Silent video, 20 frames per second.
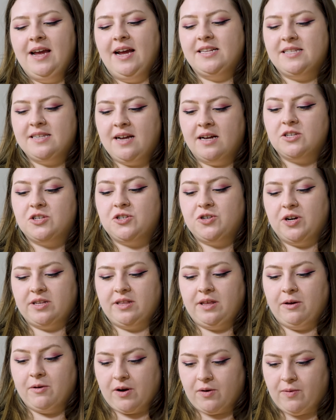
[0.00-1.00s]
it's not
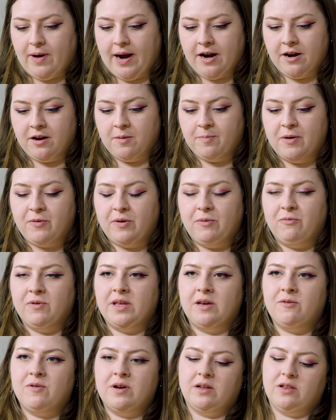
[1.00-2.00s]
strictly required, but we
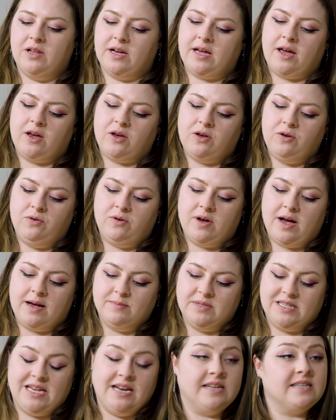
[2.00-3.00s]
really want to look at who
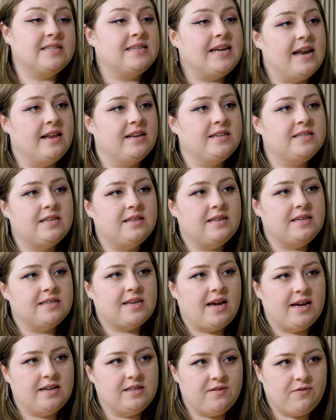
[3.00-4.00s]
comes in as tenants to these
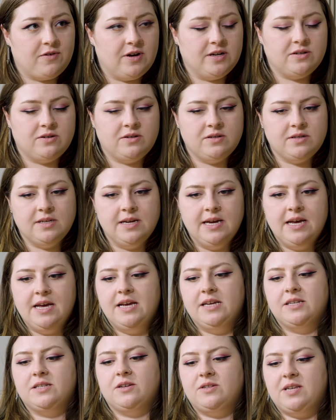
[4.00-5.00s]
kinds of rentals.
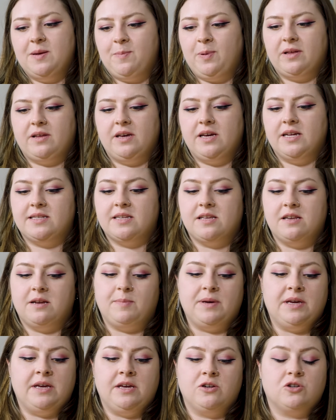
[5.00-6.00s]
So typically it's going to
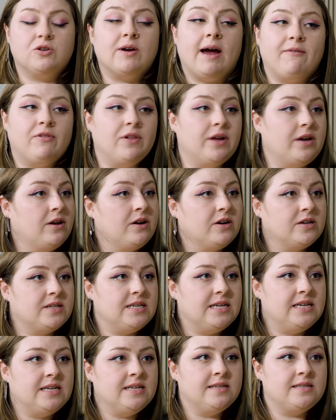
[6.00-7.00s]
be traveling
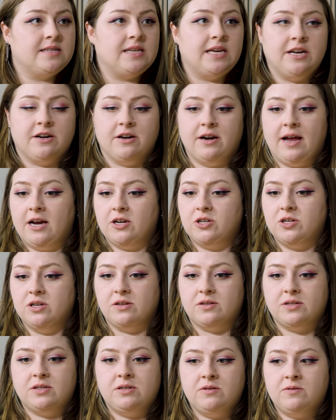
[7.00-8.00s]
nurses,
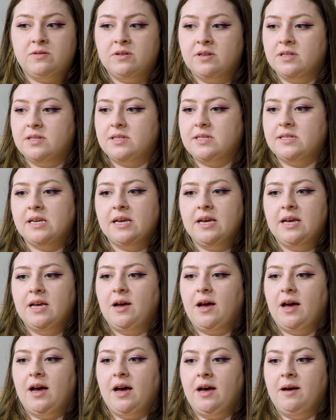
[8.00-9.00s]
international students,
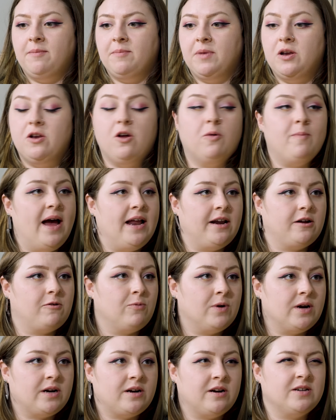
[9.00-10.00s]
um,
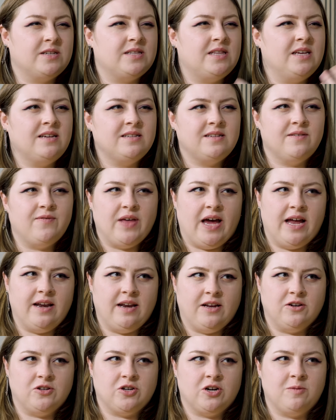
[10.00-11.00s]
nomadic workers, things of that
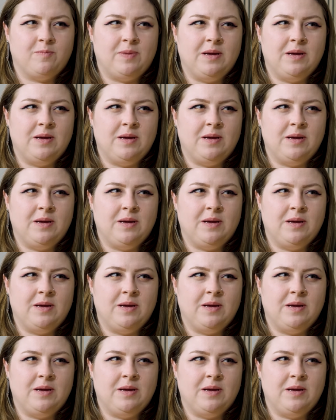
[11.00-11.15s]
nature,